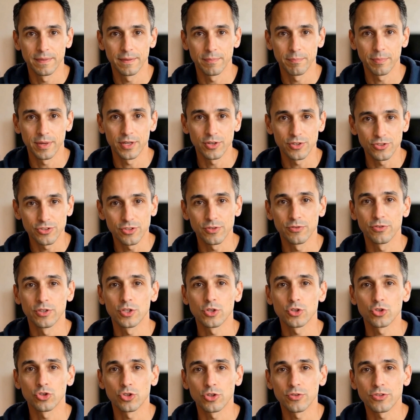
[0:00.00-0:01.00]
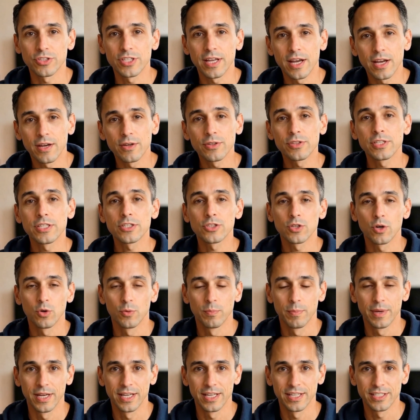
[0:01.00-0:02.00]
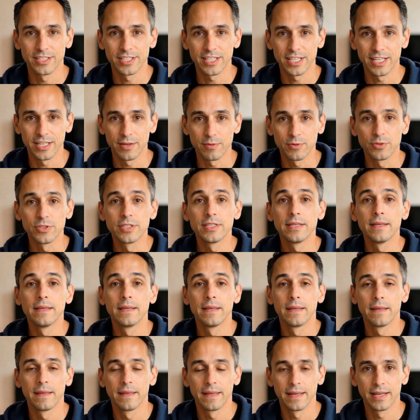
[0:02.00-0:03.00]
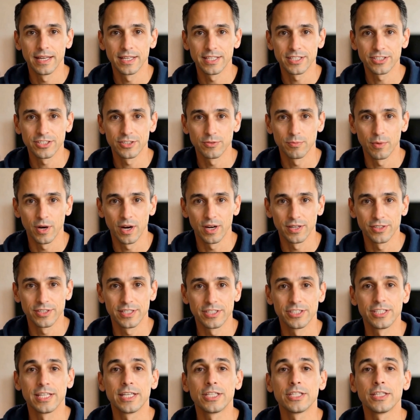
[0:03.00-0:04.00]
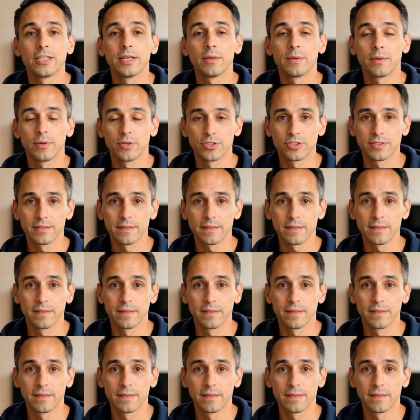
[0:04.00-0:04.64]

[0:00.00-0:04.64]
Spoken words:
Because the future of sales is not bigger teams, it is smarter systems.